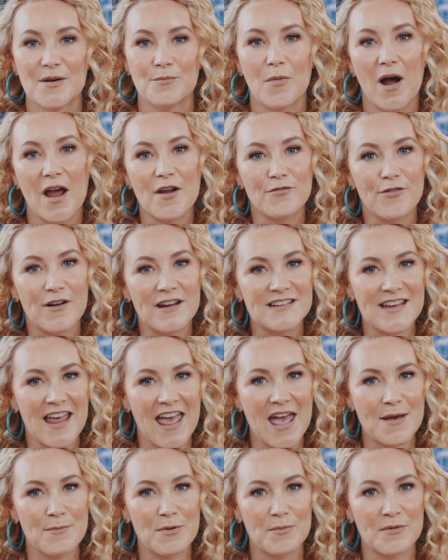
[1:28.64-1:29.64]
My friend
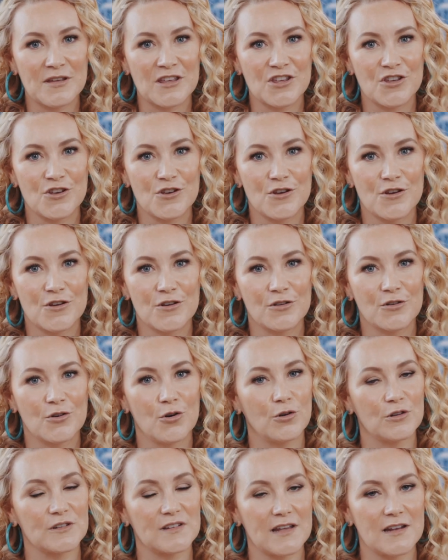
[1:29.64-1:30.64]
Amber McHugh
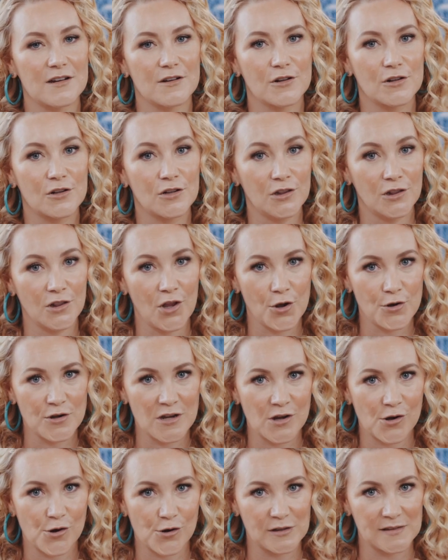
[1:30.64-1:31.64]
calls it
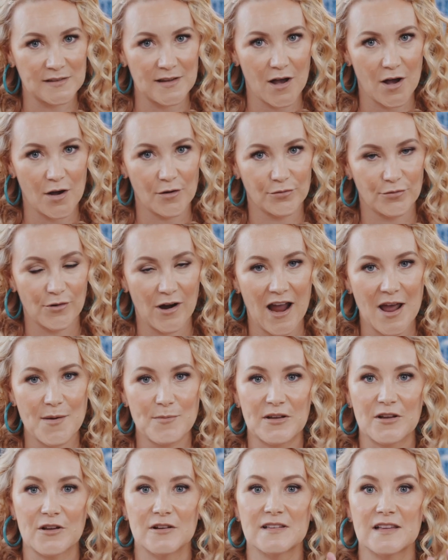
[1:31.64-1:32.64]
cloning yourself, right?
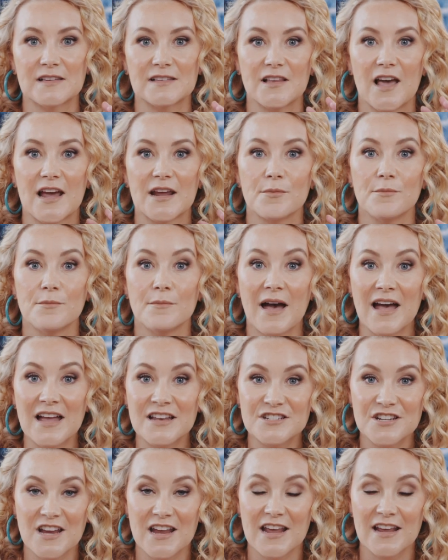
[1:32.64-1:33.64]
Because it's like
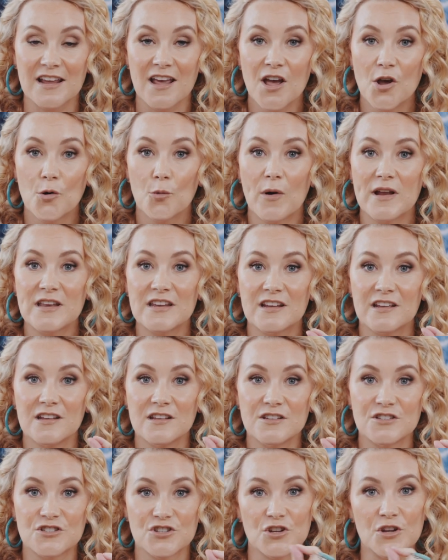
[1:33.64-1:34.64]
magic when you
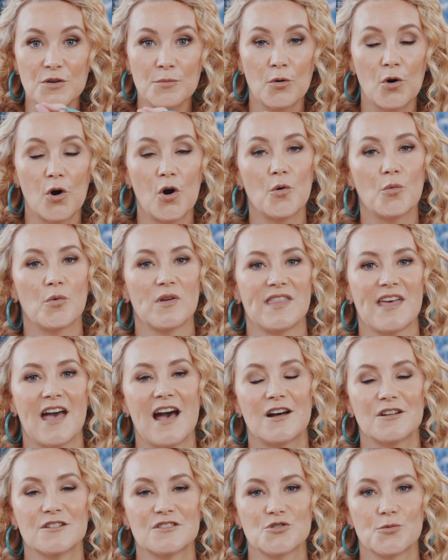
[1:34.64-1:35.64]
can do more
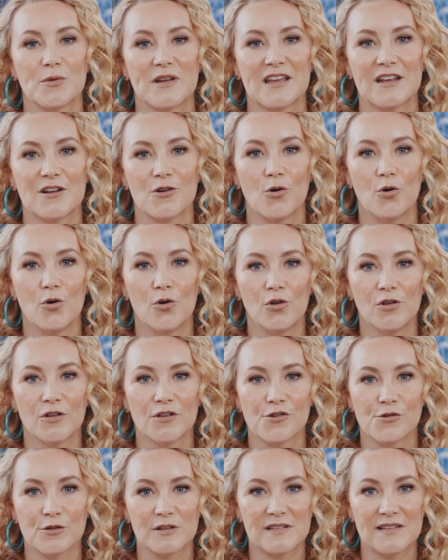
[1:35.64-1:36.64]
without doing it all
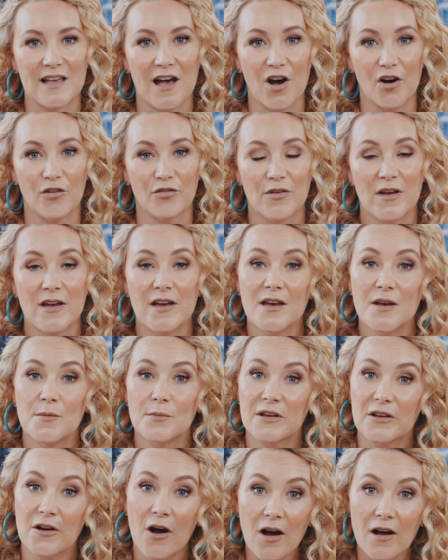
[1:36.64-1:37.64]
yourself.
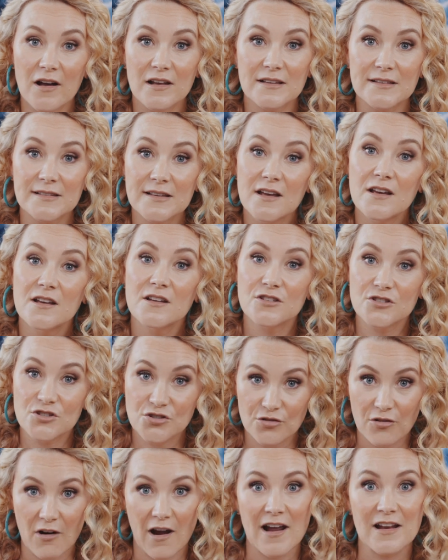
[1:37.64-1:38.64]
Because
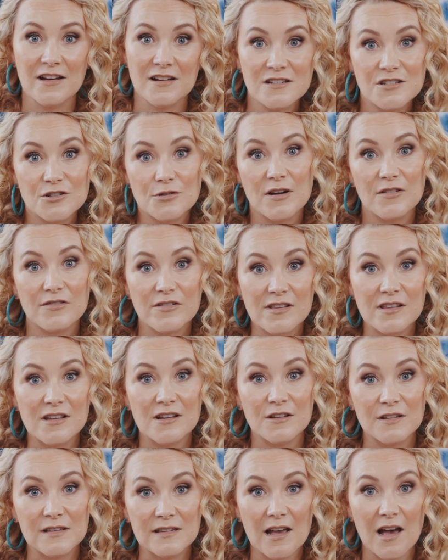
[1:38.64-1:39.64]
trying to do everything
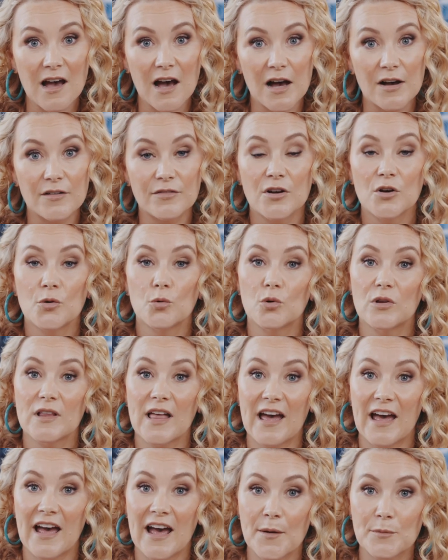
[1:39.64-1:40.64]
yourself
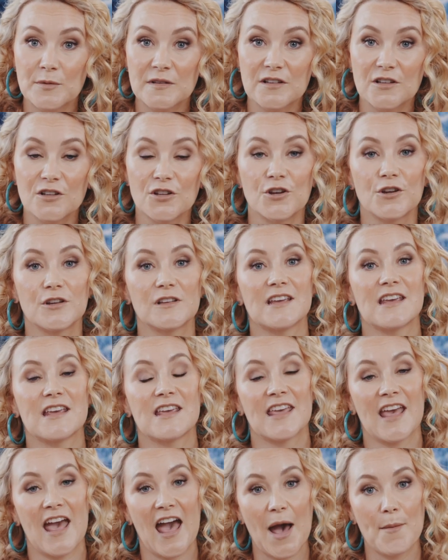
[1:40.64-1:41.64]
will absolutely
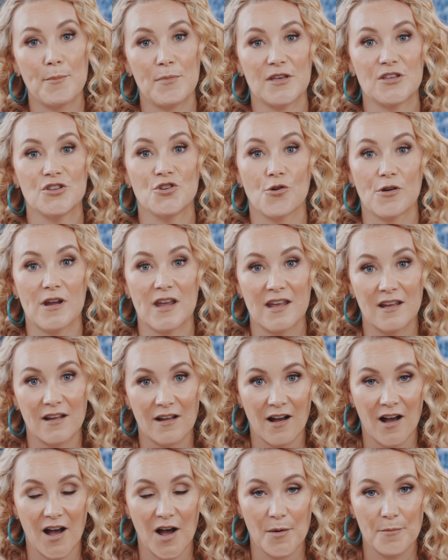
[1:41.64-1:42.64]
cap your
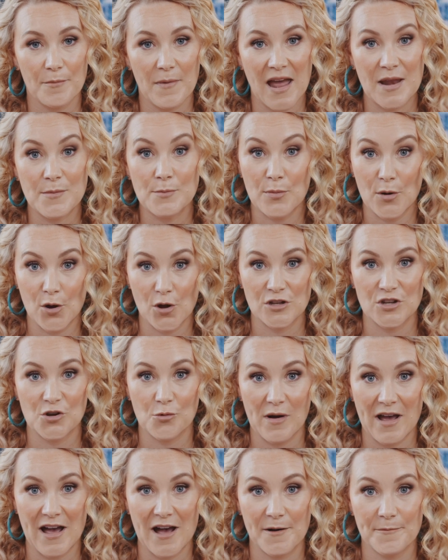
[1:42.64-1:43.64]
income and burn
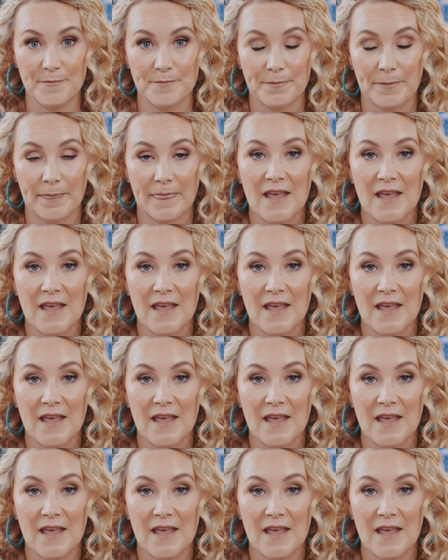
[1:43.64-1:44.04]
you out.